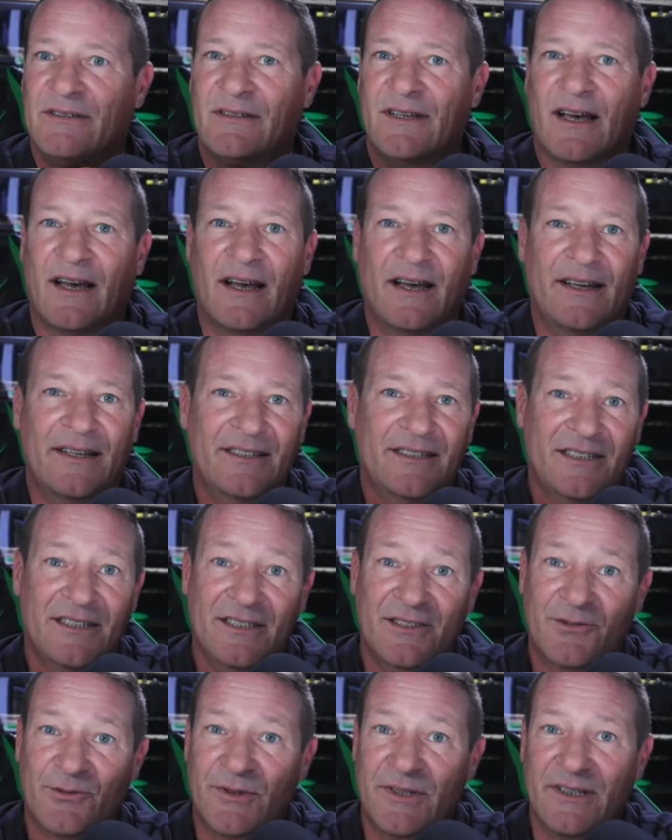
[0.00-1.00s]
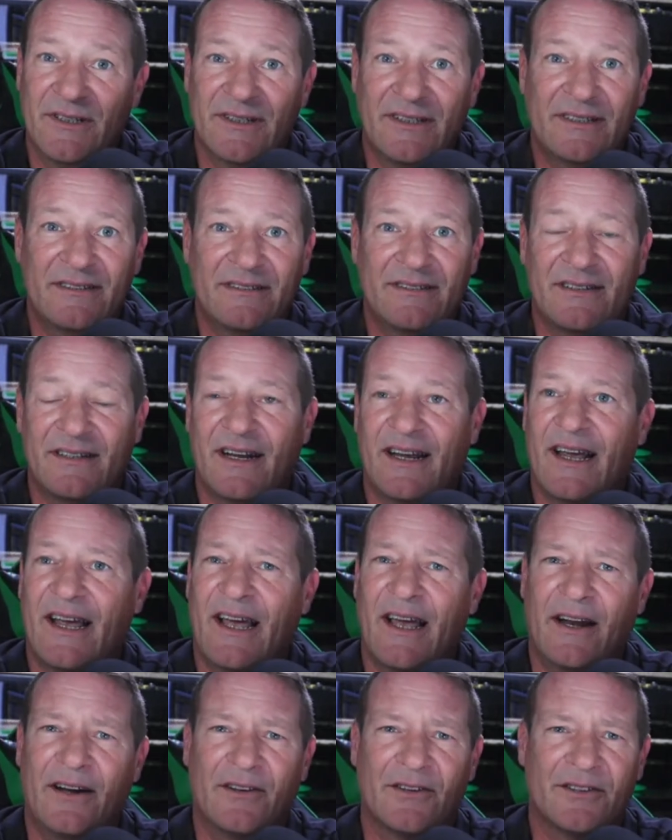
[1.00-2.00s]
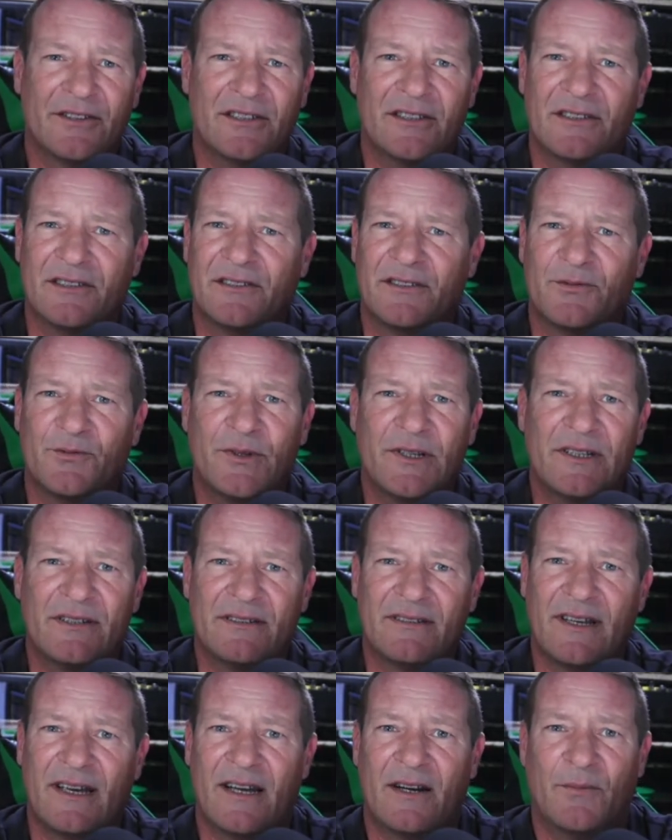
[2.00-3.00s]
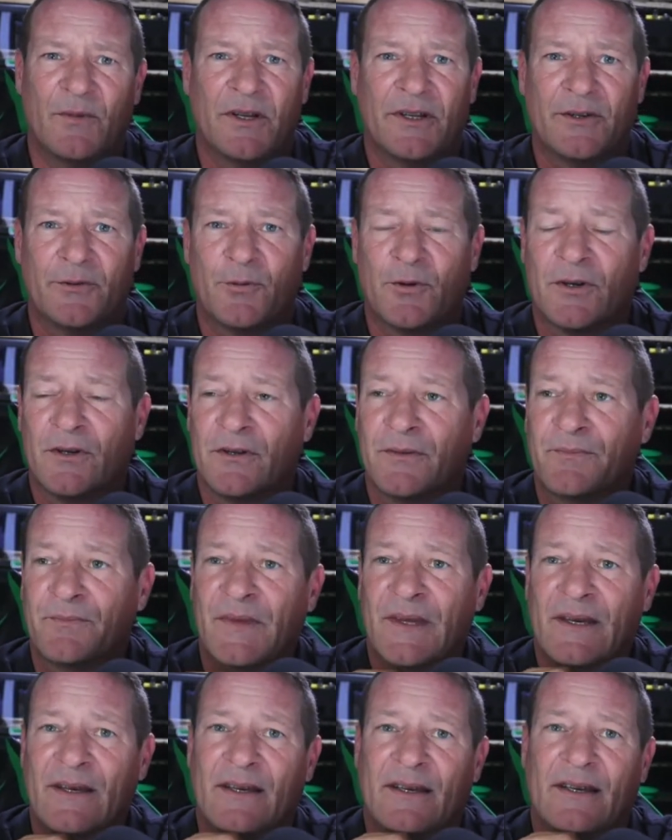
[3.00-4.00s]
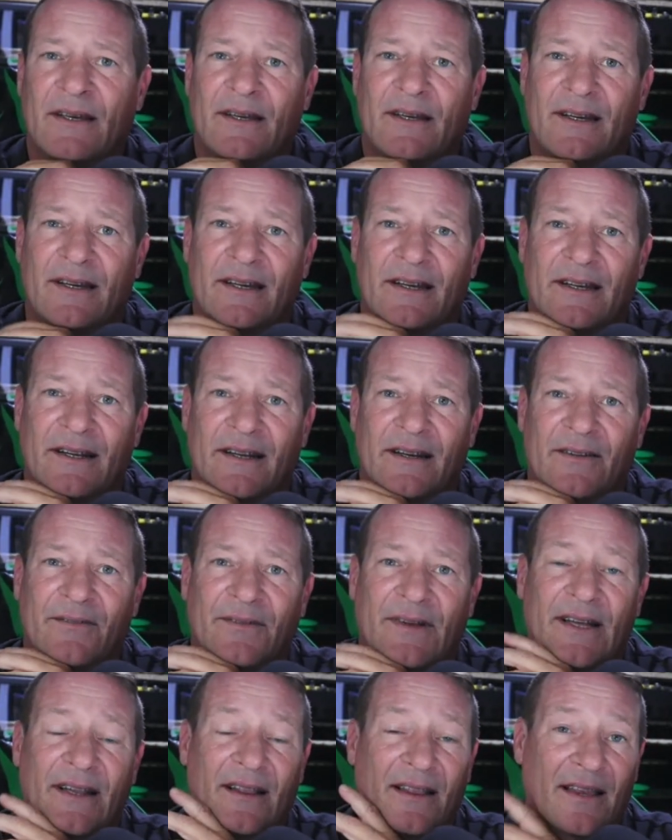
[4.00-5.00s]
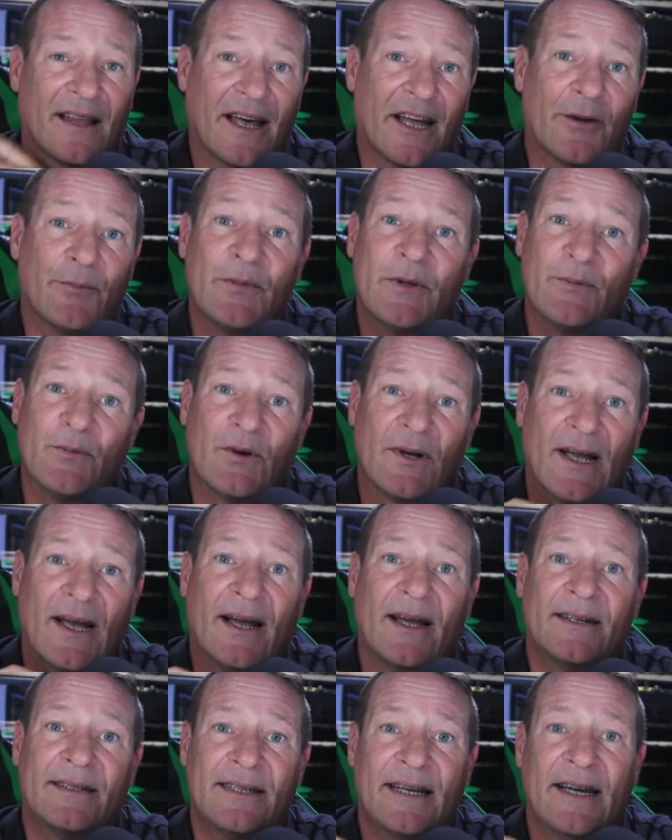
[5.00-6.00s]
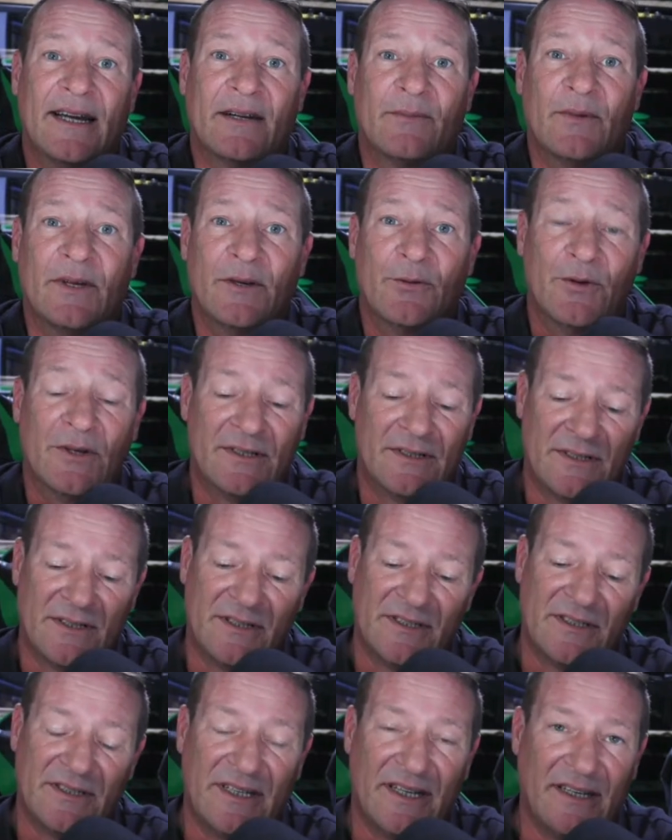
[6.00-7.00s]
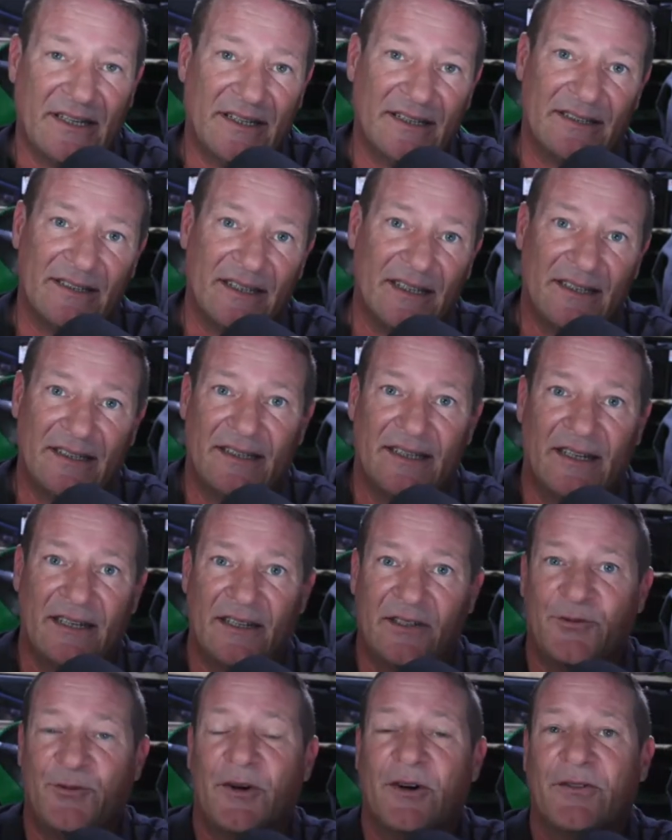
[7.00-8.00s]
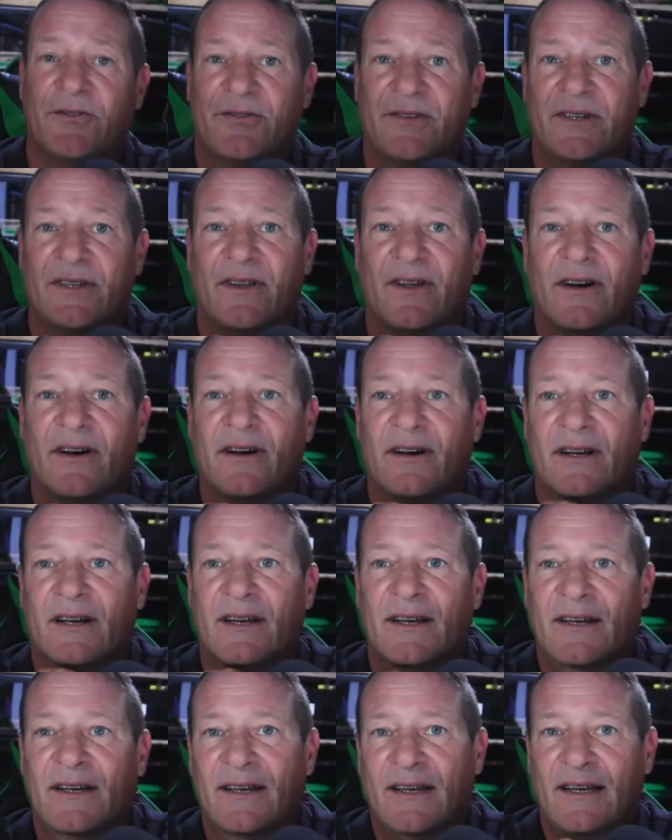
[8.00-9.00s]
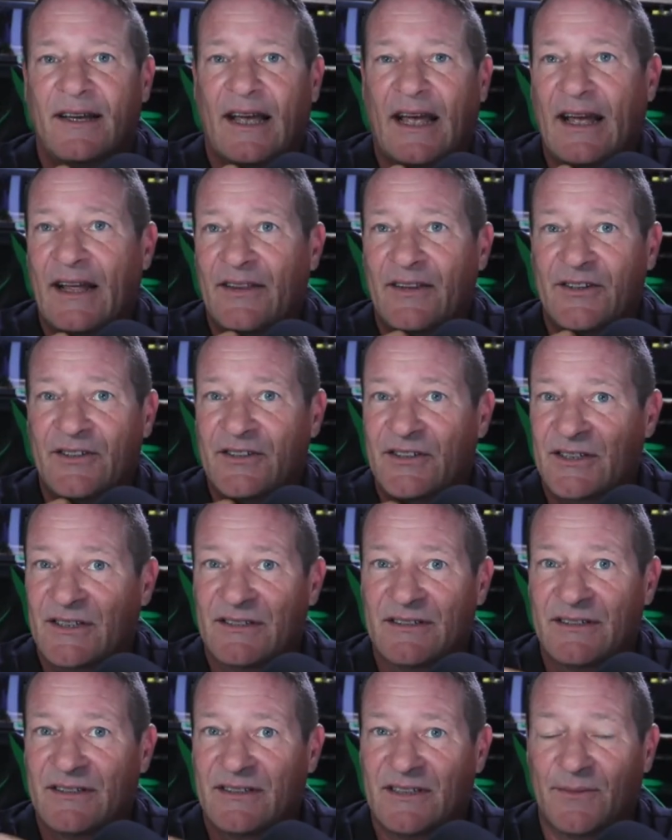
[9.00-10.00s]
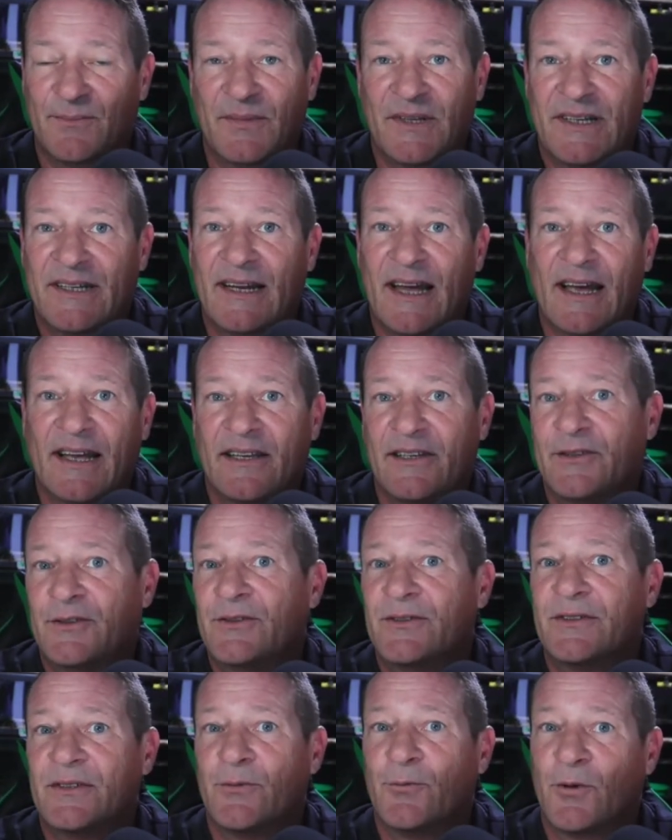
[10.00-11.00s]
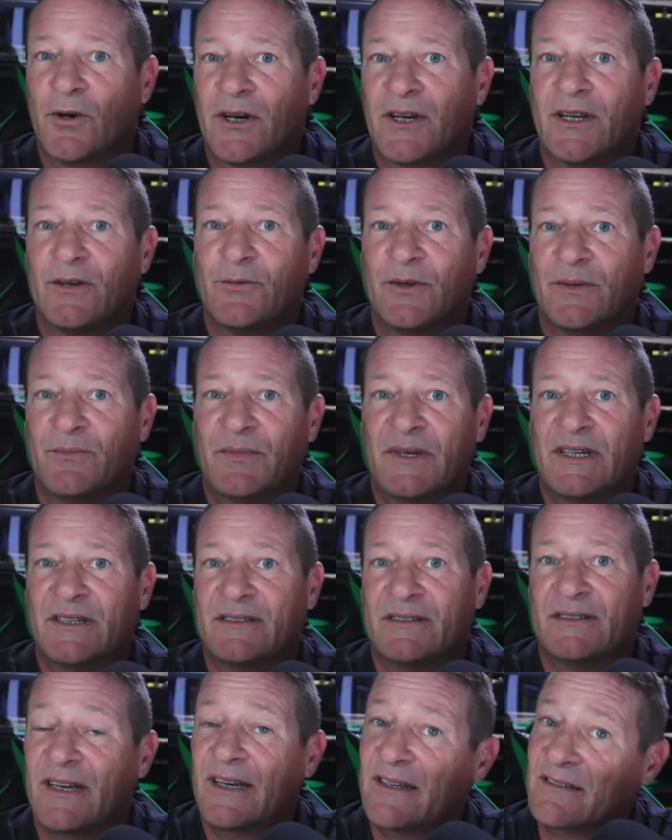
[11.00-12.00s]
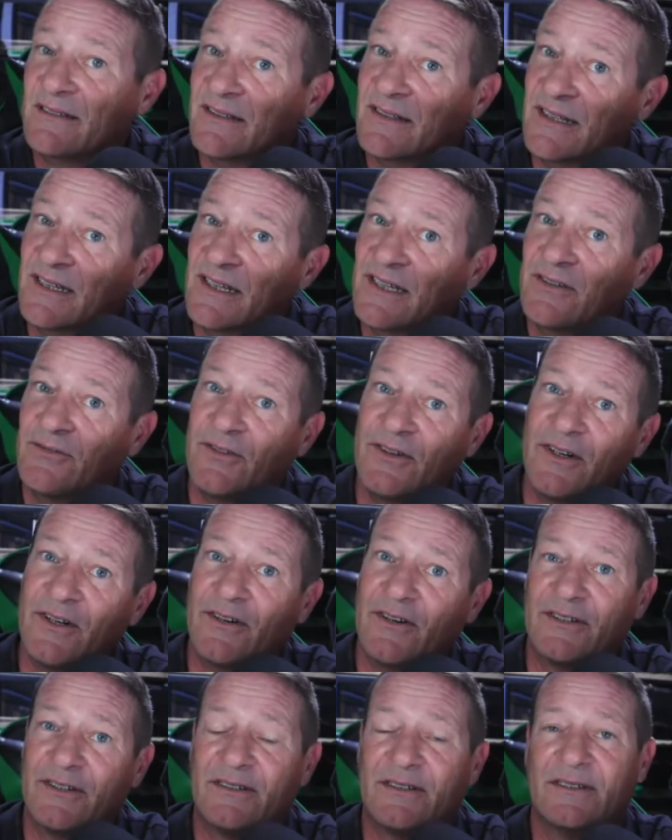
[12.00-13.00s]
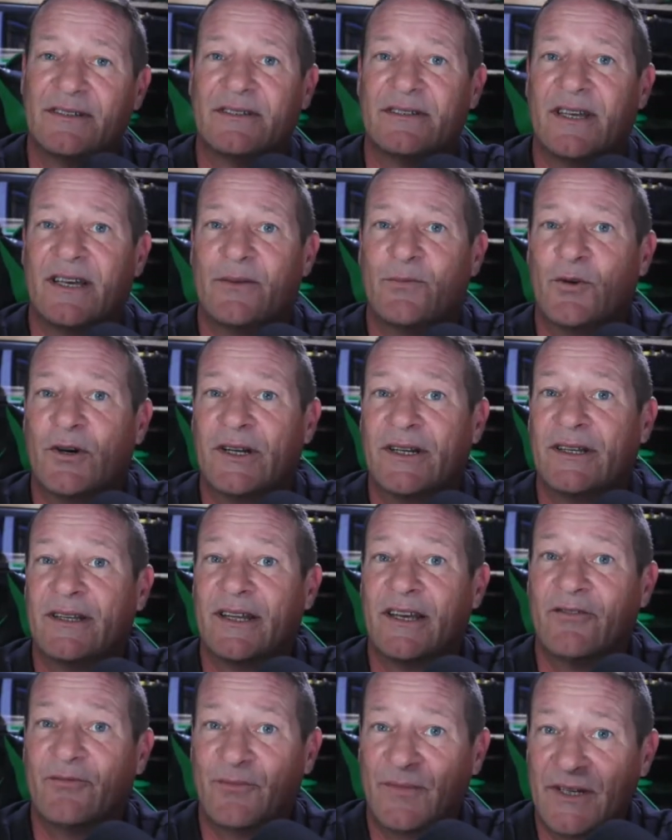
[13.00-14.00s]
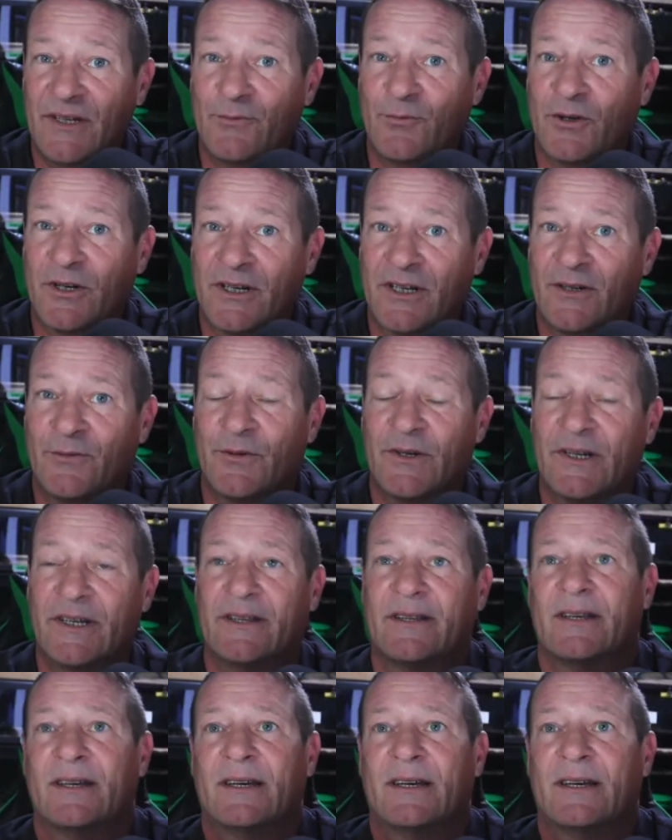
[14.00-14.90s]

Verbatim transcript: size. She's real easy to handle. She's the sweetest animal in the world. And I've had a lot of people contact me once their snake gets 8, 10, 12 feet long and they're just simply not used to working with big snakes. And even though it's the same one that they've been working with,